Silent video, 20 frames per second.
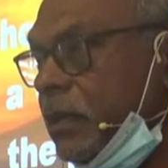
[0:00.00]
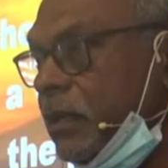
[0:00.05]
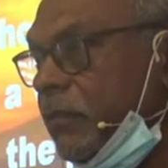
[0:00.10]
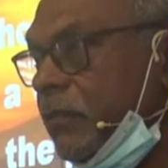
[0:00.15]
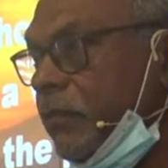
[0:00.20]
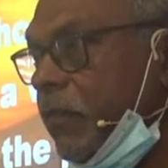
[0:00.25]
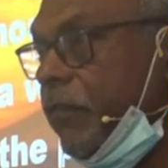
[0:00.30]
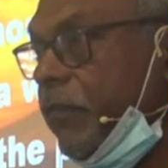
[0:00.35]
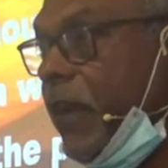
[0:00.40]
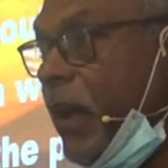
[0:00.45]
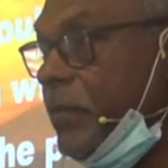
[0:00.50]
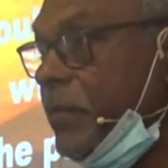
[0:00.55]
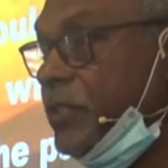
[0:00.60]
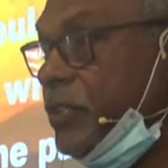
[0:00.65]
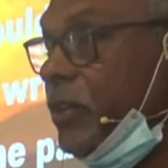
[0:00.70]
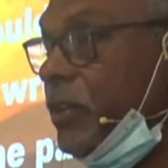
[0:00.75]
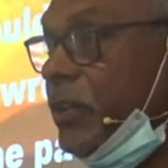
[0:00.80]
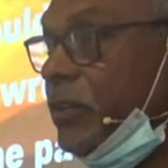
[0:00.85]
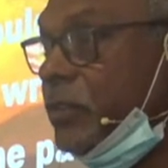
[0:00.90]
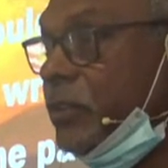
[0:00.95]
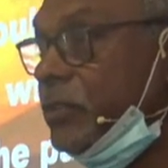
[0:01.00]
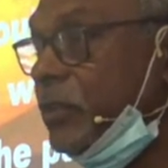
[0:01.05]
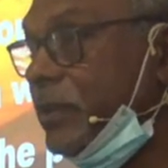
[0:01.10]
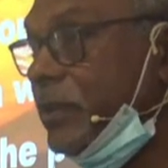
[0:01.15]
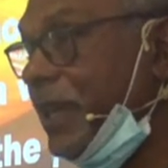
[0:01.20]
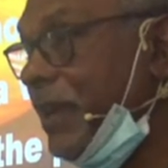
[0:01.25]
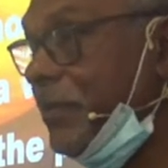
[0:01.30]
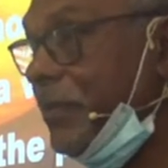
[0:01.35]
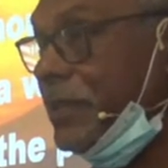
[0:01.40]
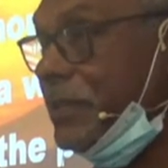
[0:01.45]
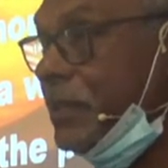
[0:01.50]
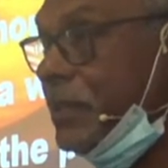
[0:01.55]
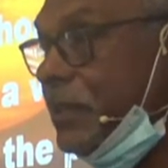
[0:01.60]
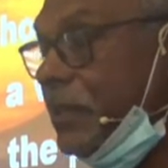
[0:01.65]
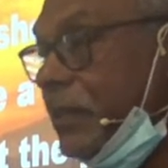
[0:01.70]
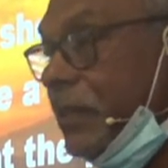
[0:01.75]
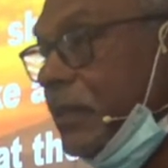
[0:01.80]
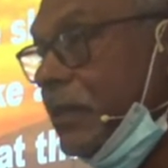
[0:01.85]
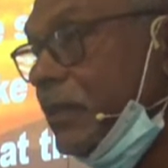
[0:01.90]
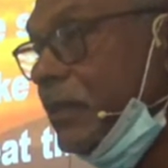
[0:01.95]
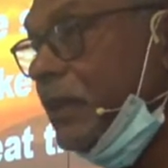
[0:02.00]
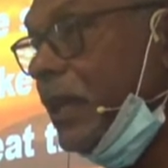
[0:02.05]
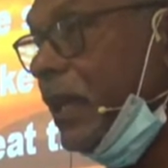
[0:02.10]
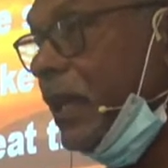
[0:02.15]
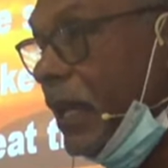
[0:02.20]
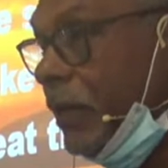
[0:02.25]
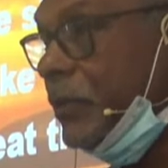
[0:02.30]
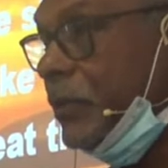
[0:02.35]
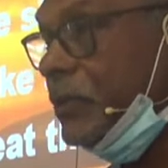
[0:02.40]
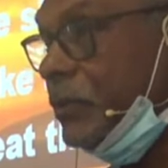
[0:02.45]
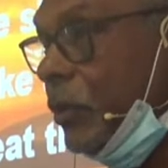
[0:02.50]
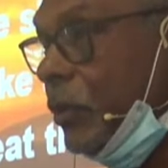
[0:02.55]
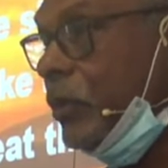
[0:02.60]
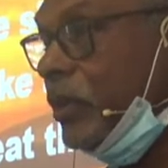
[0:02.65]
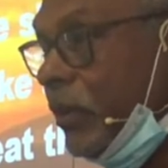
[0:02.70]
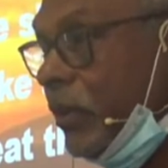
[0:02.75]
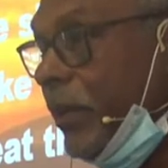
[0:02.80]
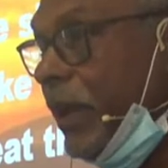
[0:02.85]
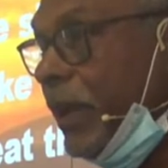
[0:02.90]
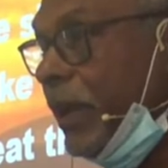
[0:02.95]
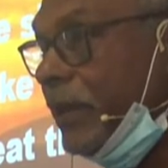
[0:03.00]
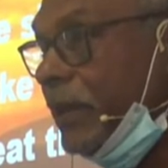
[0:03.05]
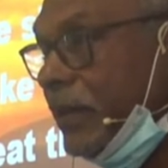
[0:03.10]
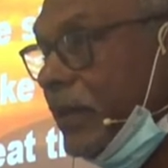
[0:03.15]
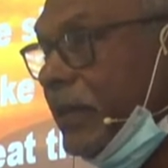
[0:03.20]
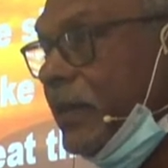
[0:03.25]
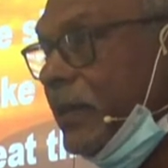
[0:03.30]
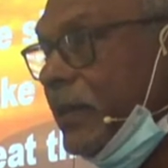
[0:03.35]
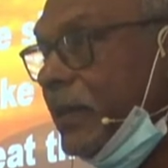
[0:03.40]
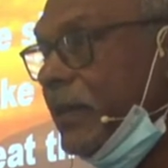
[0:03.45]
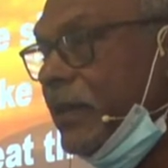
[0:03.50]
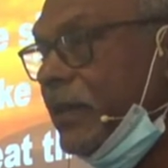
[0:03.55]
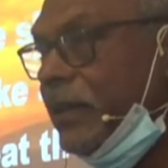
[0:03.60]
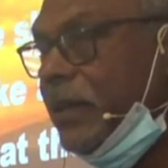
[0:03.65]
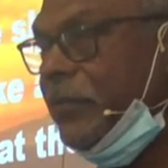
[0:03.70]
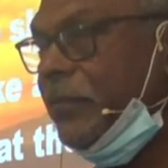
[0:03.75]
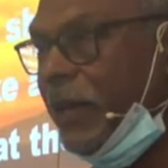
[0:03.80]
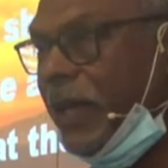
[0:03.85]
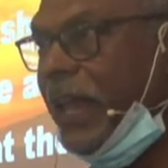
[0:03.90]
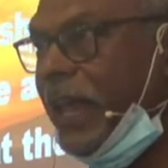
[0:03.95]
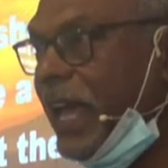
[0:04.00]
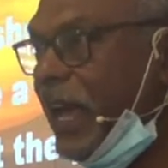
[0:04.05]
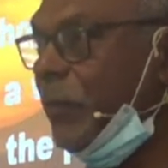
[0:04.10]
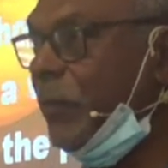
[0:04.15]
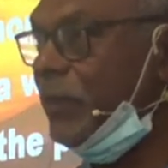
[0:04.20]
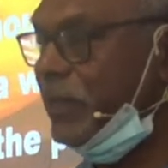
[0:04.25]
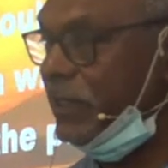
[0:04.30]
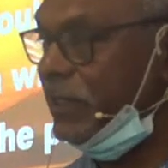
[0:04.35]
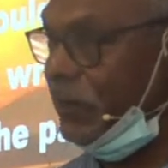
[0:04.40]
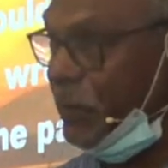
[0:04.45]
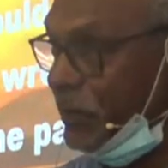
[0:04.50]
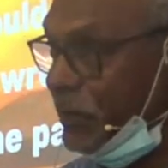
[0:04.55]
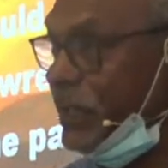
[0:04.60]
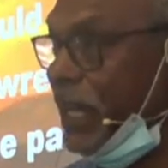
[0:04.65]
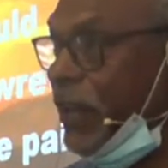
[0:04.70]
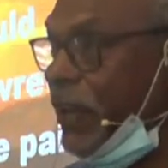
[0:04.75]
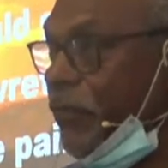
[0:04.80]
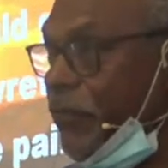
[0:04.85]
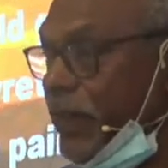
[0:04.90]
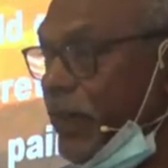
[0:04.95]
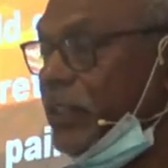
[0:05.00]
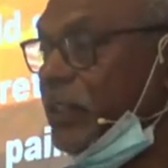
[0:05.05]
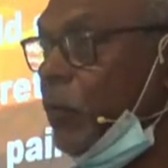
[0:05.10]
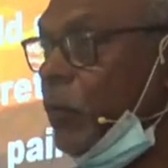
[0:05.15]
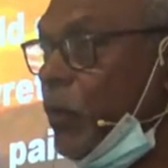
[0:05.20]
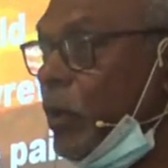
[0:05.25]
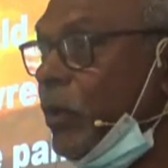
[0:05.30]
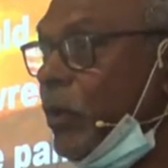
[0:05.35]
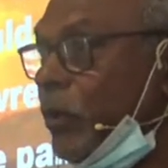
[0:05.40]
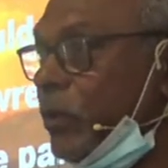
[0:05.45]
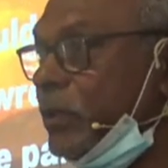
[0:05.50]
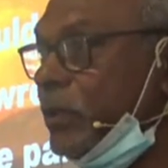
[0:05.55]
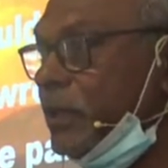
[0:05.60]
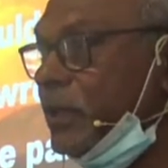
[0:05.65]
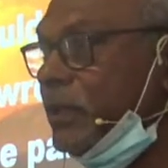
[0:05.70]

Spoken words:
for pharmaceuticals or chemist. And he was talking about how it was going to affect the world.